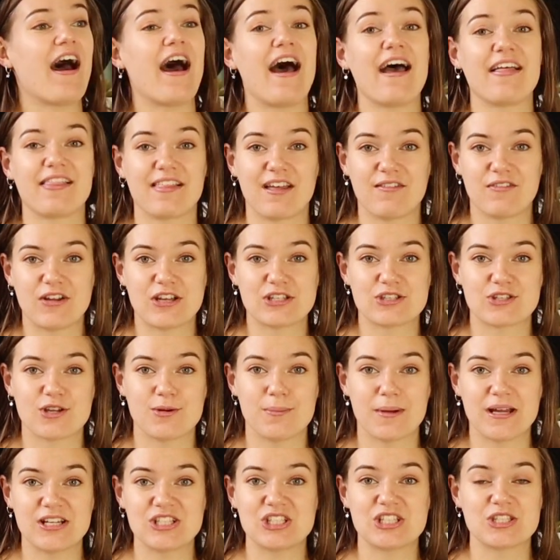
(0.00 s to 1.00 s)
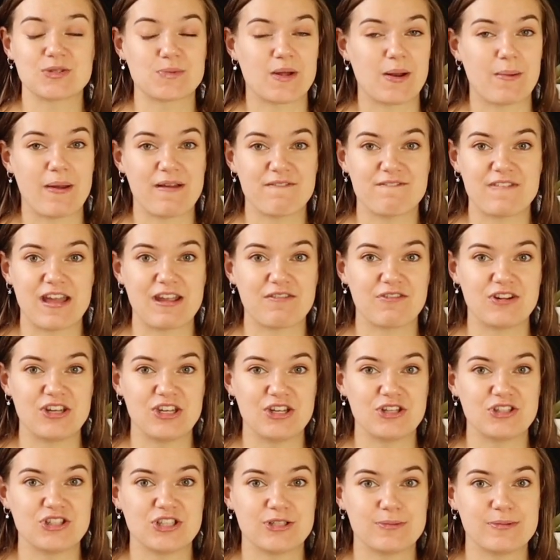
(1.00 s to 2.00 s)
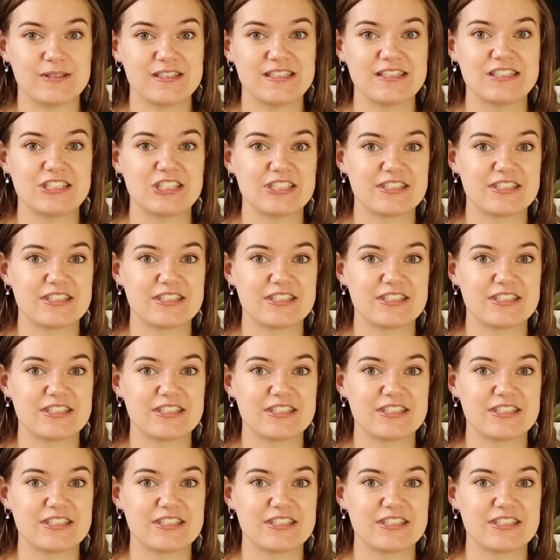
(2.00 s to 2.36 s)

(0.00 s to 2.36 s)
I love her so much. She's one of my favorite YouTubers.